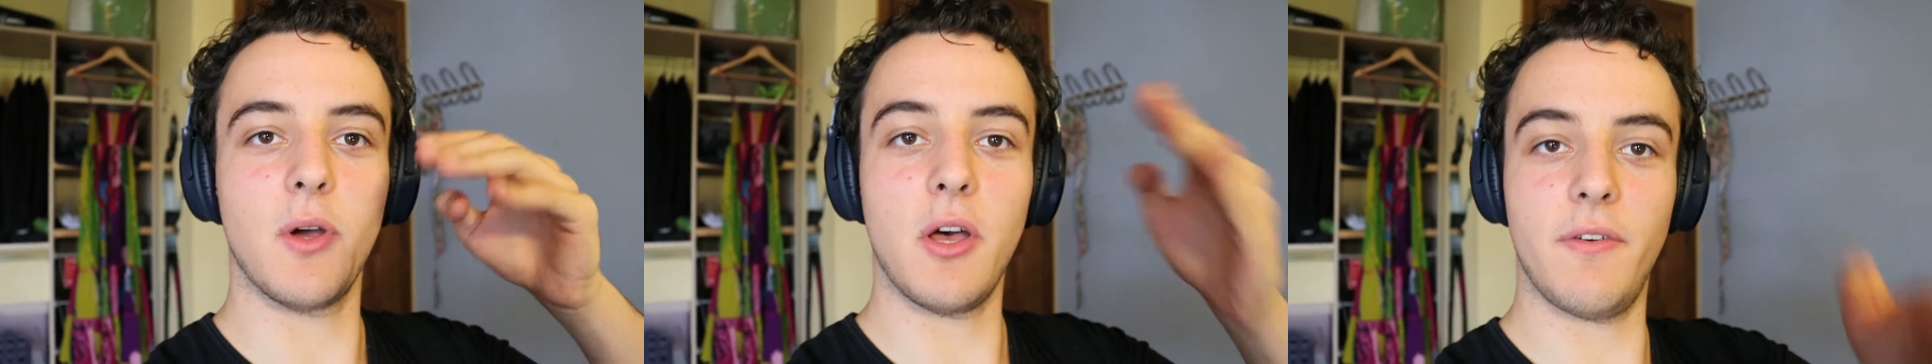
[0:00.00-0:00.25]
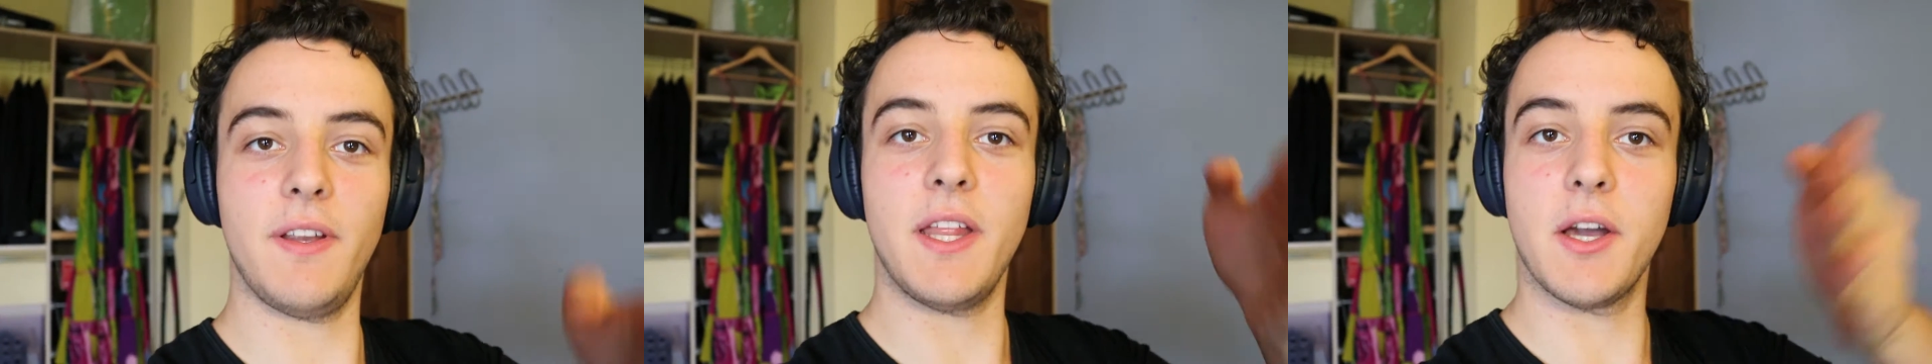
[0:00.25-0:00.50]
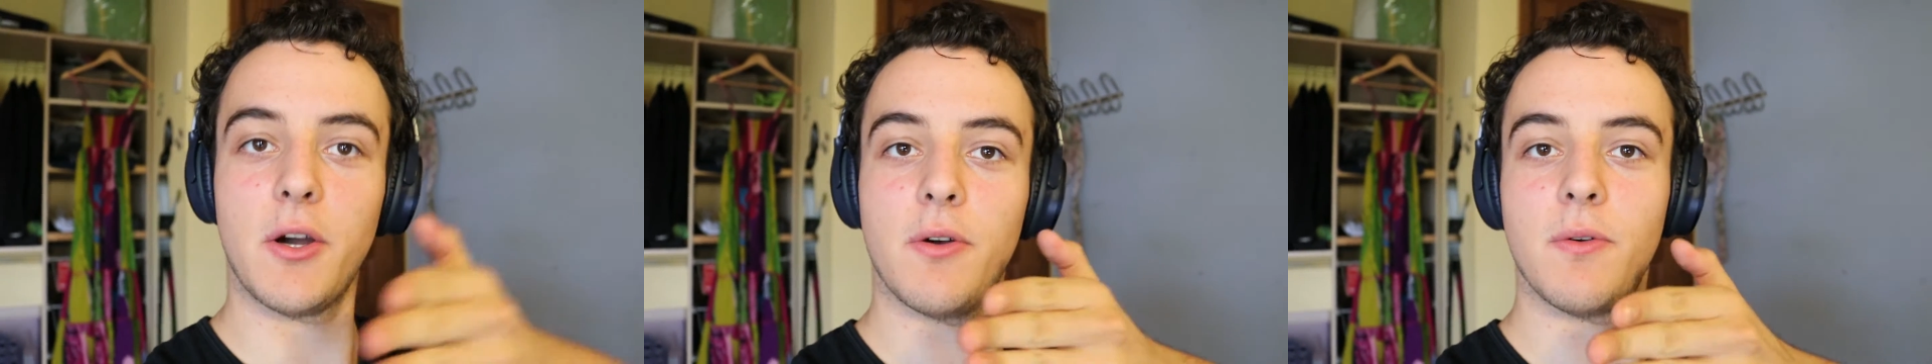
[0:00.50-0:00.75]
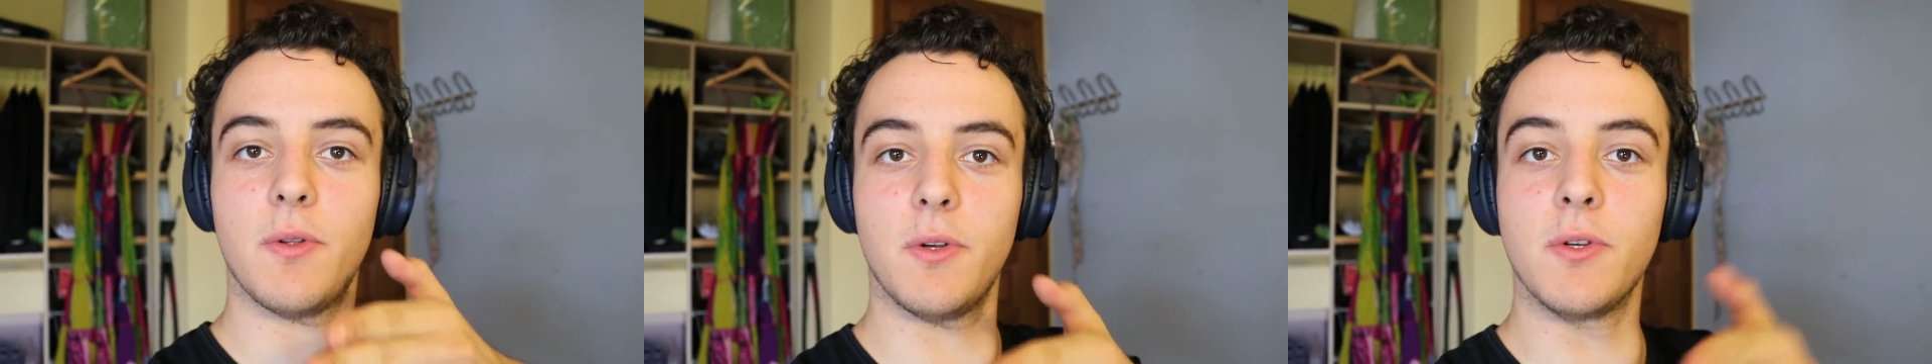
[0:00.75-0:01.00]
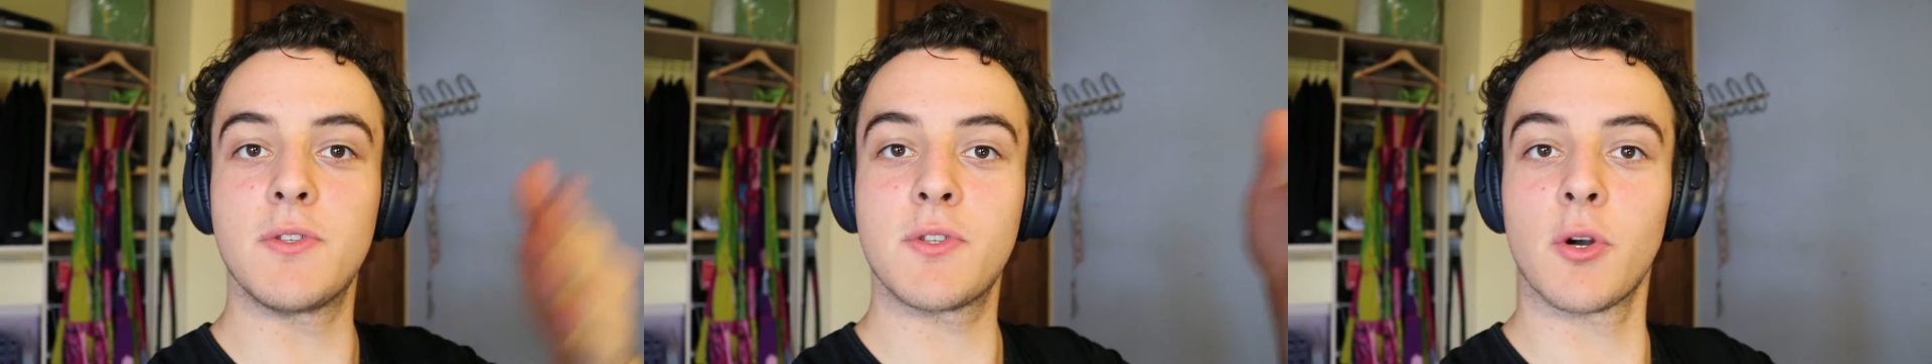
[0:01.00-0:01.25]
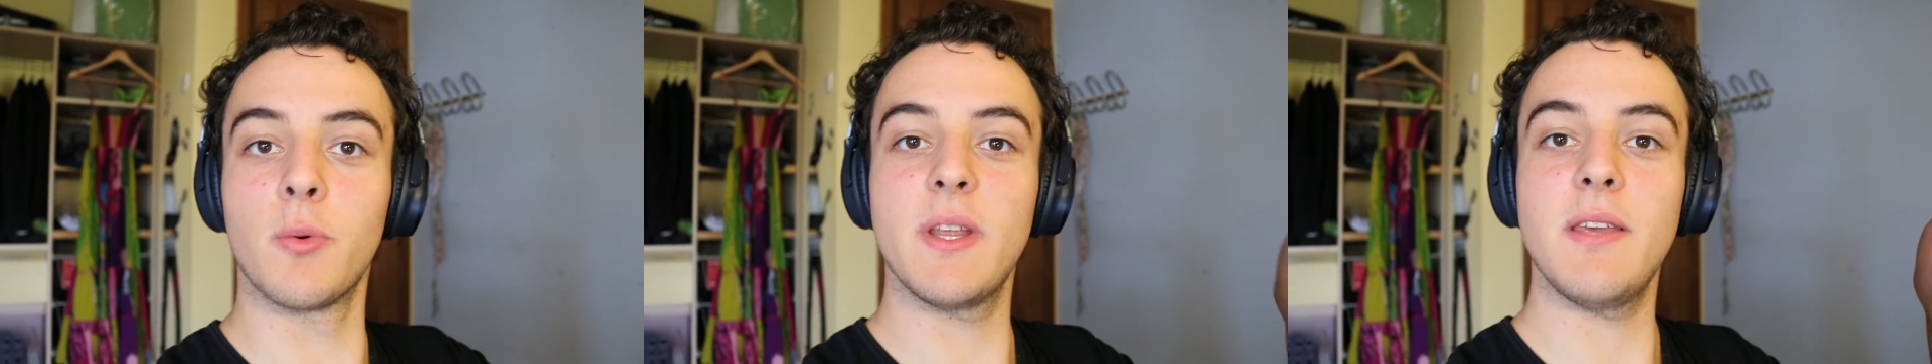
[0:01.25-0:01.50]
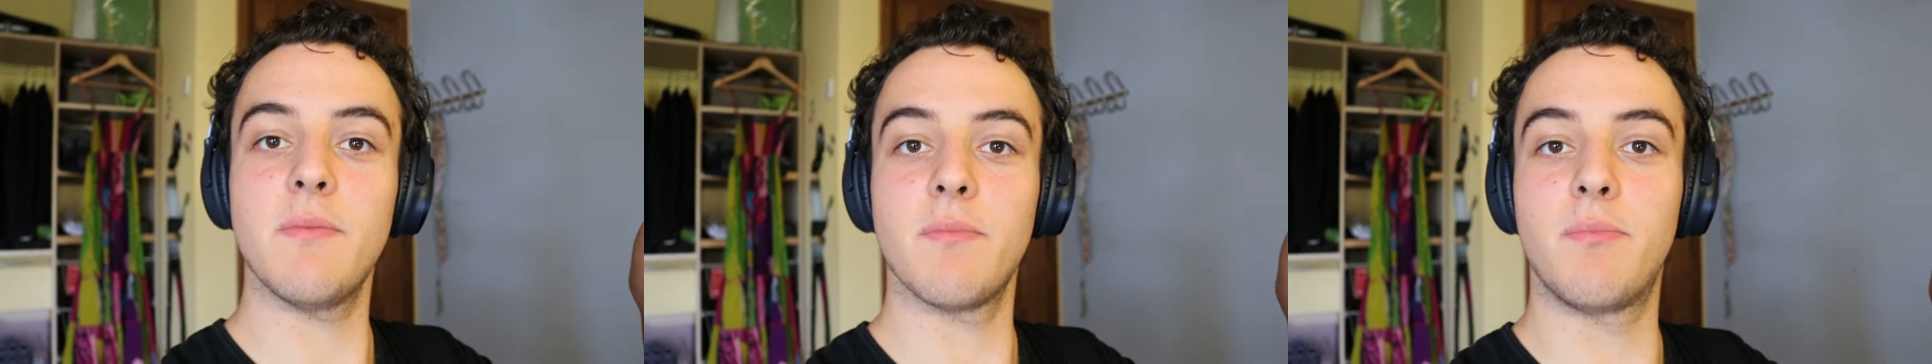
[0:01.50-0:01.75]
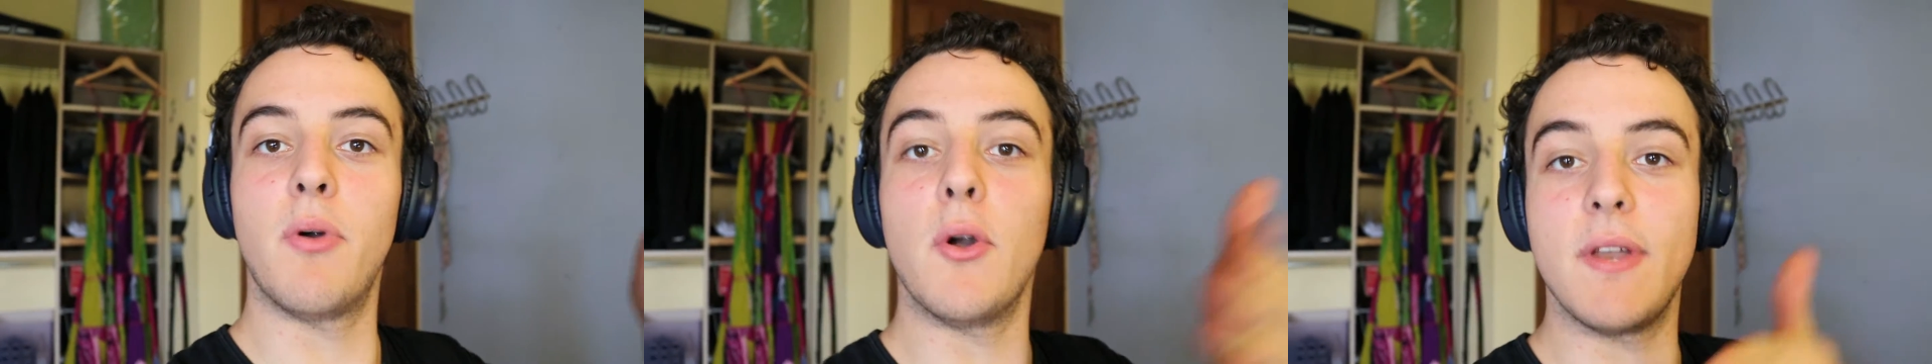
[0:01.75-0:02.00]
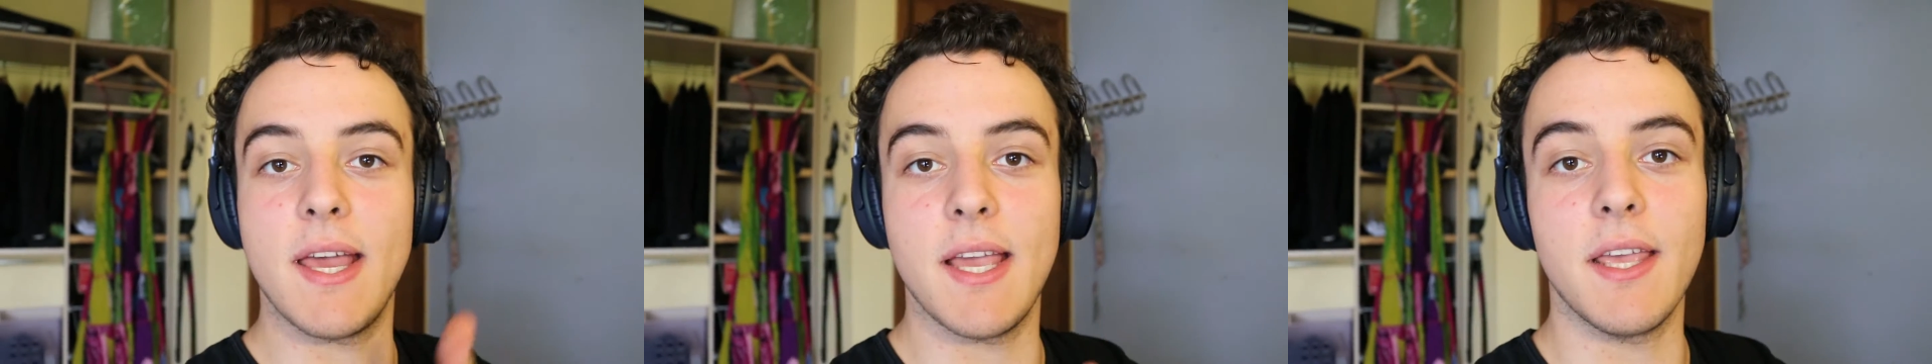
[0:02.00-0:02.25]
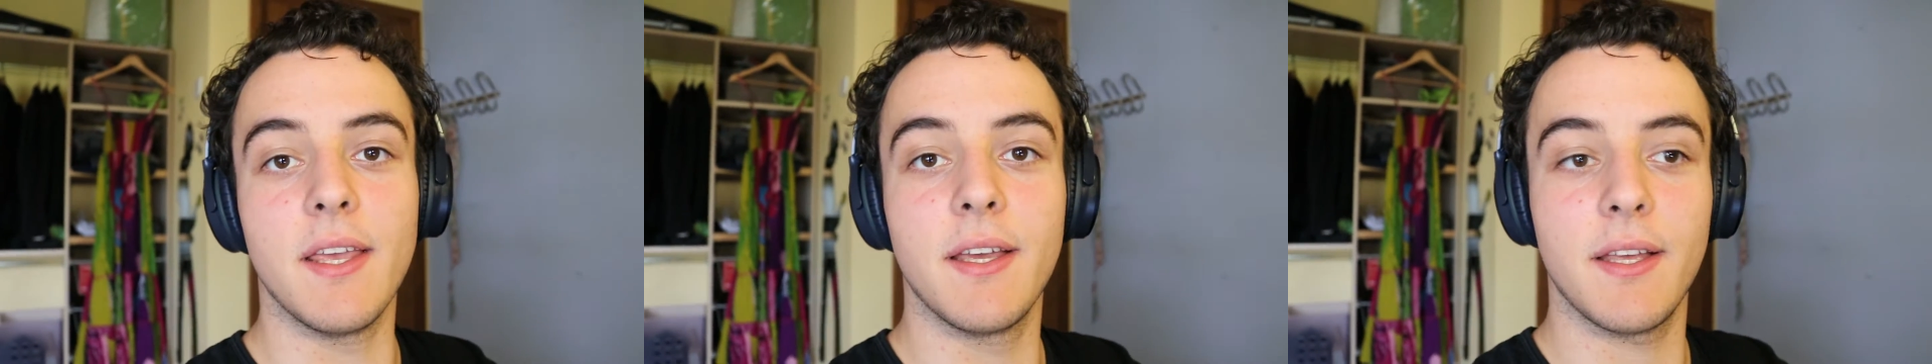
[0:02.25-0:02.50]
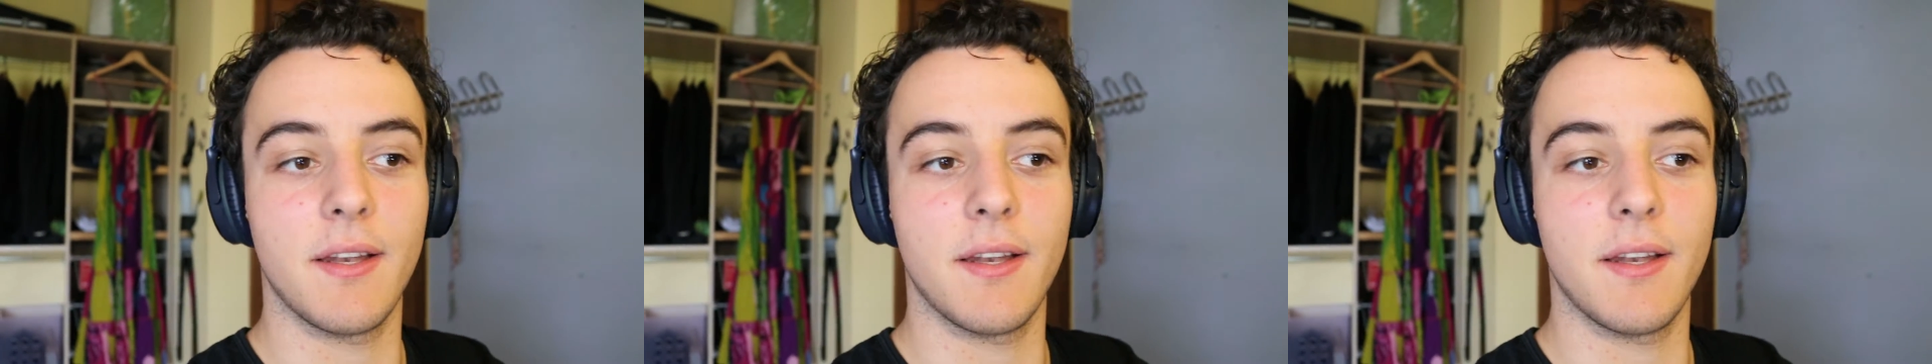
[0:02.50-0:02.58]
a video, a story per day.